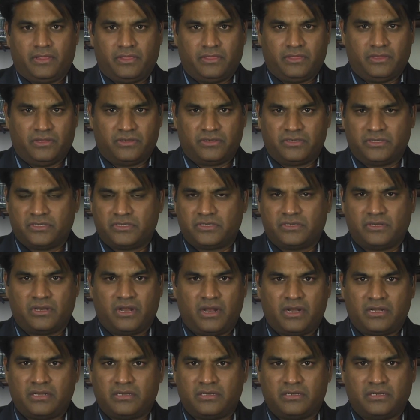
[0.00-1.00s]
This is
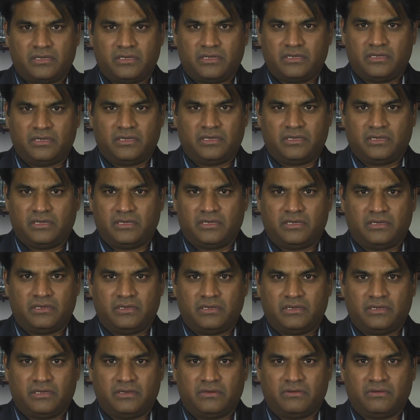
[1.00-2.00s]
not,
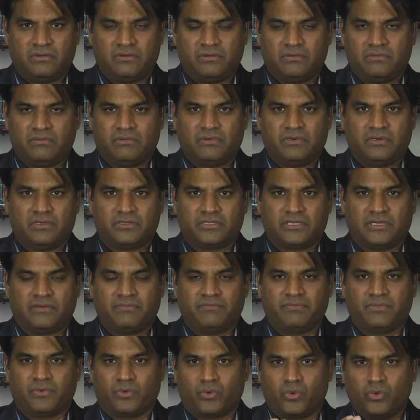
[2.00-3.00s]

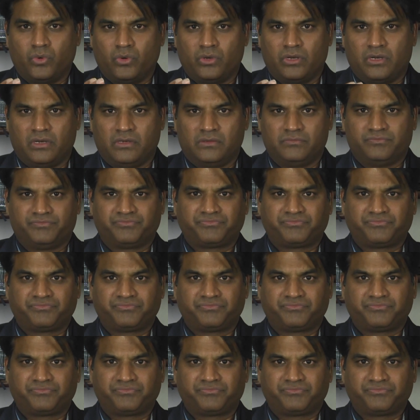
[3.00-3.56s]
some rule.